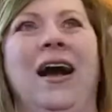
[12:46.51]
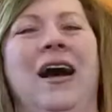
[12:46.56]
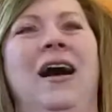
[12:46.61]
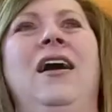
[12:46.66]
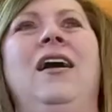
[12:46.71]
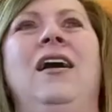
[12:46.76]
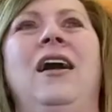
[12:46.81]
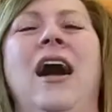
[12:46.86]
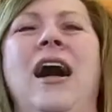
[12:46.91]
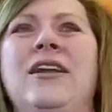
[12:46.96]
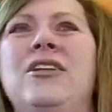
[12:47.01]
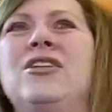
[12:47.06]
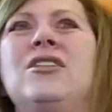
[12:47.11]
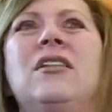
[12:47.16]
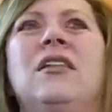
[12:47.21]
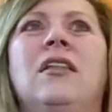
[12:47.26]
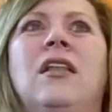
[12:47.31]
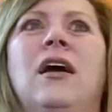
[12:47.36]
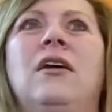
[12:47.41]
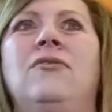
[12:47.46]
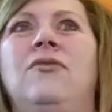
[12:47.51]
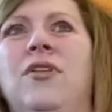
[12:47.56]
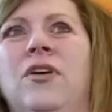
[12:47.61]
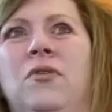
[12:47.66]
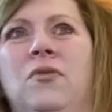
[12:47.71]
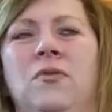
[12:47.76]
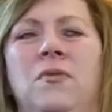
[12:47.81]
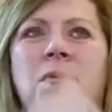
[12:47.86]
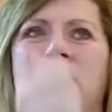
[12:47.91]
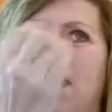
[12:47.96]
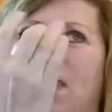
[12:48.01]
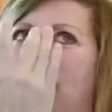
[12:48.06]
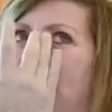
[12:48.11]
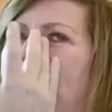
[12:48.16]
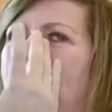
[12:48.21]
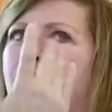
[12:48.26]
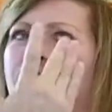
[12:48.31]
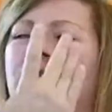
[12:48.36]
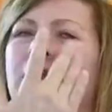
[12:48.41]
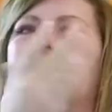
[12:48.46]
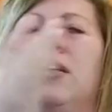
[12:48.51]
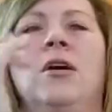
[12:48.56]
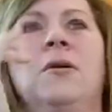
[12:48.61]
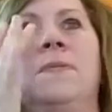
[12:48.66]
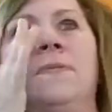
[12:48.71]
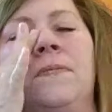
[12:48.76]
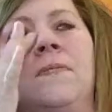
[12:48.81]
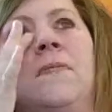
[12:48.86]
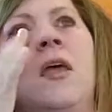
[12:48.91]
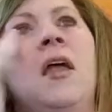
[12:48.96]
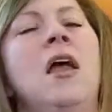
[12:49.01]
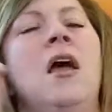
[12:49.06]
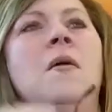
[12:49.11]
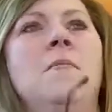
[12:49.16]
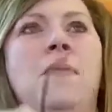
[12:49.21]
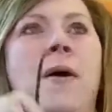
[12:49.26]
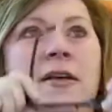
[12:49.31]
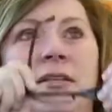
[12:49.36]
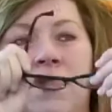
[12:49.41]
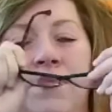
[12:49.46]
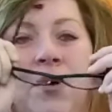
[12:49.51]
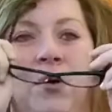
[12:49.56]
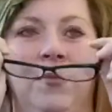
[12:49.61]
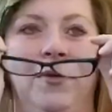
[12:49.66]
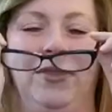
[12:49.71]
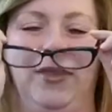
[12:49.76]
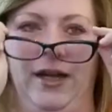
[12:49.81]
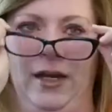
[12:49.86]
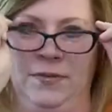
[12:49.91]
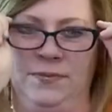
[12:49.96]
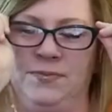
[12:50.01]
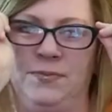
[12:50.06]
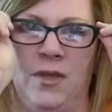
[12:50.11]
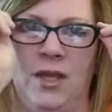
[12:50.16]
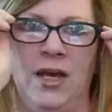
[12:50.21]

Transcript: I just love that we have it. So, best moment there.